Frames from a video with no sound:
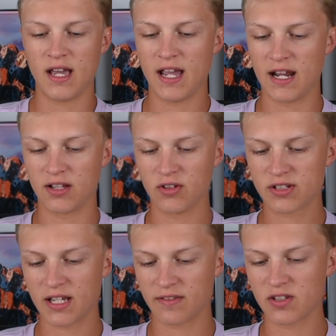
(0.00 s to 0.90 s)
and it
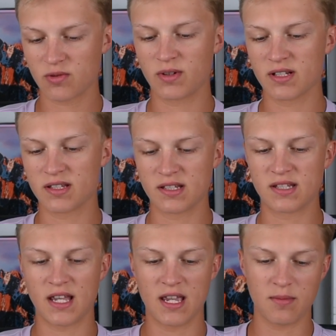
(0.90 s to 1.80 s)
looks like this one is the
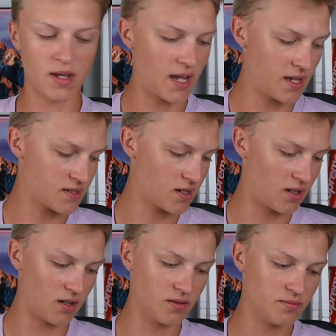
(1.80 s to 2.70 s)
same as
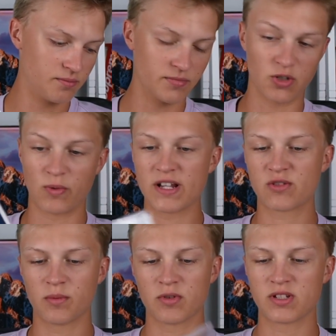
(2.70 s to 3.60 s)
the red
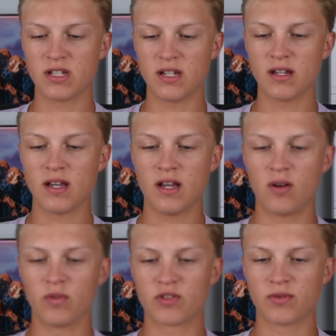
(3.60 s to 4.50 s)
swimmer's tee,
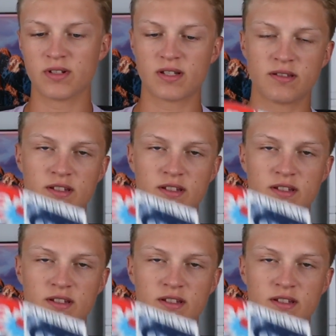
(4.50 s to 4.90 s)
which was